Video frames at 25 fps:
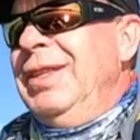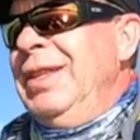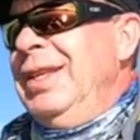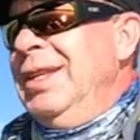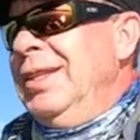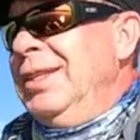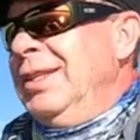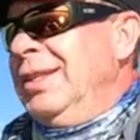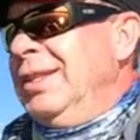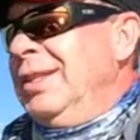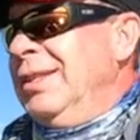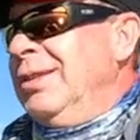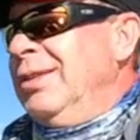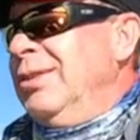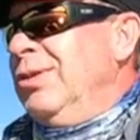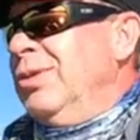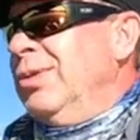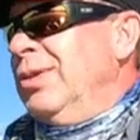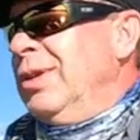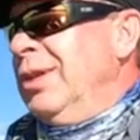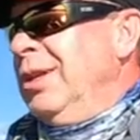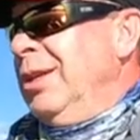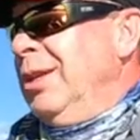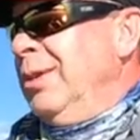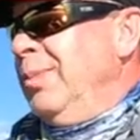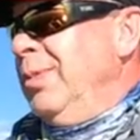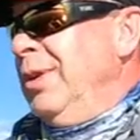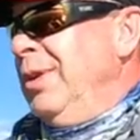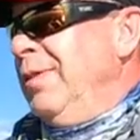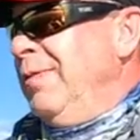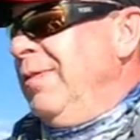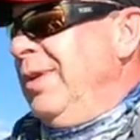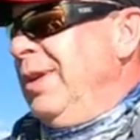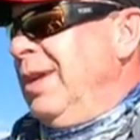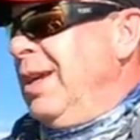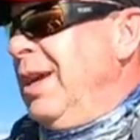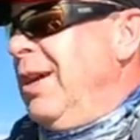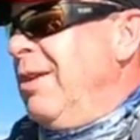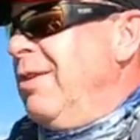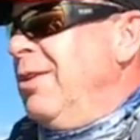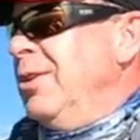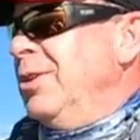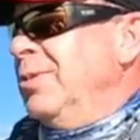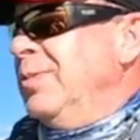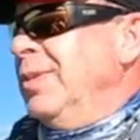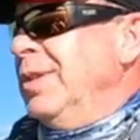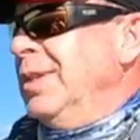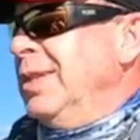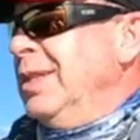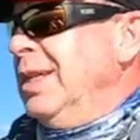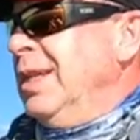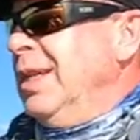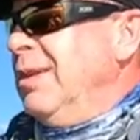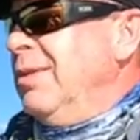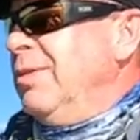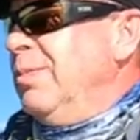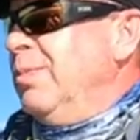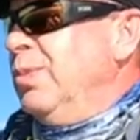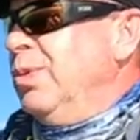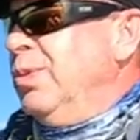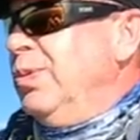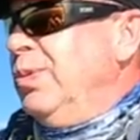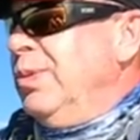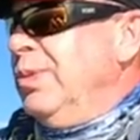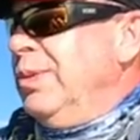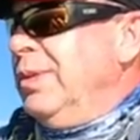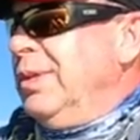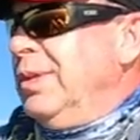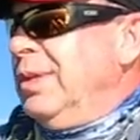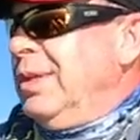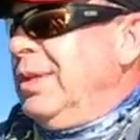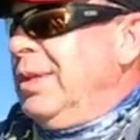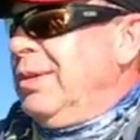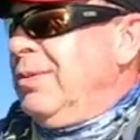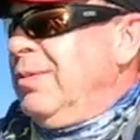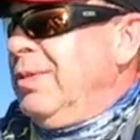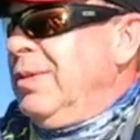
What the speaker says: this took a little bit of encouragement to get on board. So